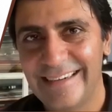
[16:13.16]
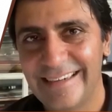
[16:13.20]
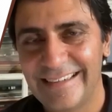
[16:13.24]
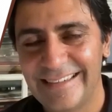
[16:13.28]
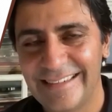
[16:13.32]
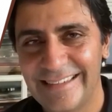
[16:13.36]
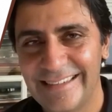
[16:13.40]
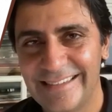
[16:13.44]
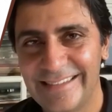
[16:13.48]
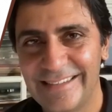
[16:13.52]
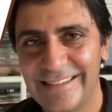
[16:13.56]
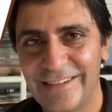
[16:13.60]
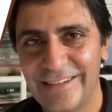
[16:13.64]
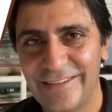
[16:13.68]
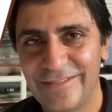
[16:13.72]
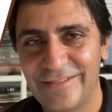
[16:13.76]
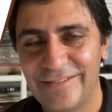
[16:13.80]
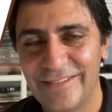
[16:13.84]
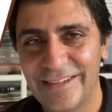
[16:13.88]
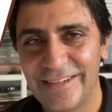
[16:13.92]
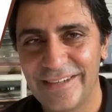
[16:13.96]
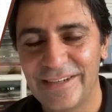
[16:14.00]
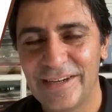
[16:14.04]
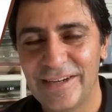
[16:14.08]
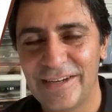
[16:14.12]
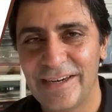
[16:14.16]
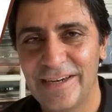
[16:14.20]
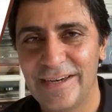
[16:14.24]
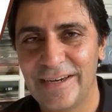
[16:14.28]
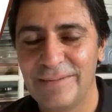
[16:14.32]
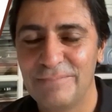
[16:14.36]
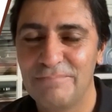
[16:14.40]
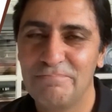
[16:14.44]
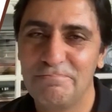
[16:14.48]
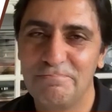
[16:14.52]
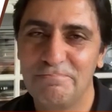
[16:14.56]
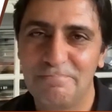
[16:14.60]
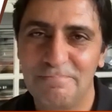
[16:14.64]
That's a tough one.
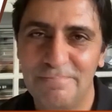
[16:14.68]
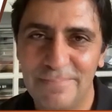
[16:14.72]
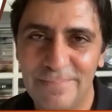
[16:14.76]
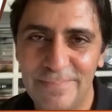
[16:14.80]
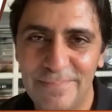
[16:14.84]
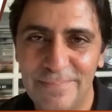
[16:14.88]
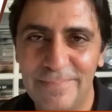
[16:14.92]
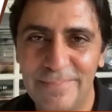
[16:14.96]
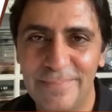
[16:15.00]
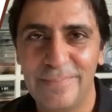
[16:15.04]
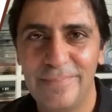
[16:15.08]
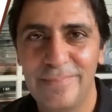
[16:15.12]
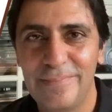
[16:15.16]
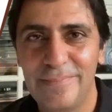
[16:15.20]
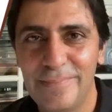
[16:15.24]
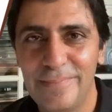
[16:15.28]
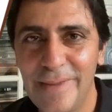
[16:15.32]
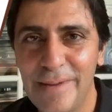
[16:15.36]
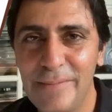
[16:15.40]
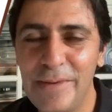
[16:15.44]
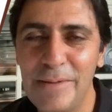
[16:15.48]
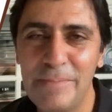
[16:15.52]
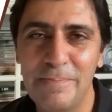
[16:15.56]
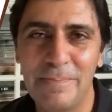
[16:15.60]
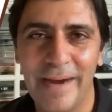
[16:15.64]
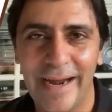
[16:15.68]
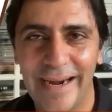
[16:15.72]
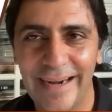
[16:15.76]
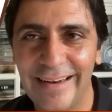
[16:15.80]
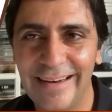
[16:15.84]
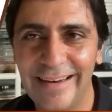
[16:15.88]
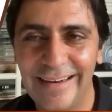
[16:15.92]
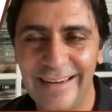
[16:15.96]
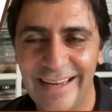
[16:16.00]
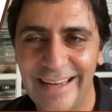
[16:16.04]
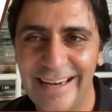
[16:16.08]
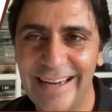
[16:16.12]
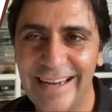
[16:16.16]
Maybe
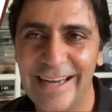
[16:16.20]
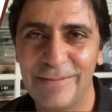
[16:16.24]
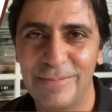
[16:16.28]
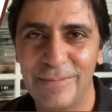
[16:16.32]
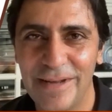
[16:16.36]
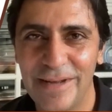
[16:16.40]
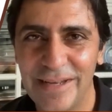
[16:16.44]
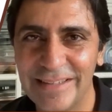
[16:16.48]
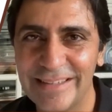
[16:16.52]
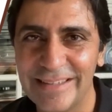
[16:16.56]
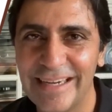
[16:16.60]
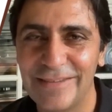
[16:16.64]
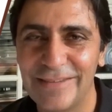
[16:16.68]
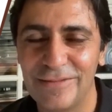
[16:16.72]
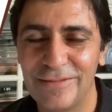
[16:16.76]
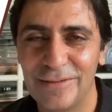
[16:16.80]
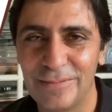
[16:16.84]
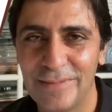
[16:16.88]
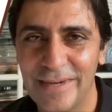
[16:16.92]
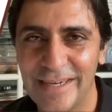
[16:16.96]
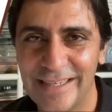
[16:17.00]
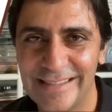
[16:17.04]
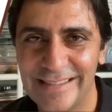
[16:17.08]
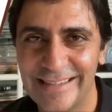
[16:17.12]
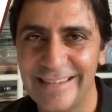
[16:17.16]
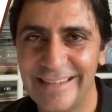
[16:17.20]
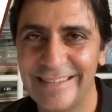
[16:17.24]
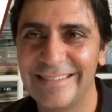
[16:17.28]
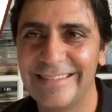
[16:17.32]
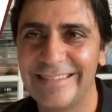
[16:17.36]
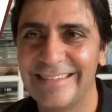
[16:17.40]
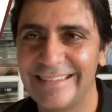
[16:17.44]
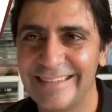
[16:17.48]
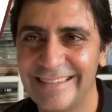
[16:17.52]
paddle. I like playing that with my son.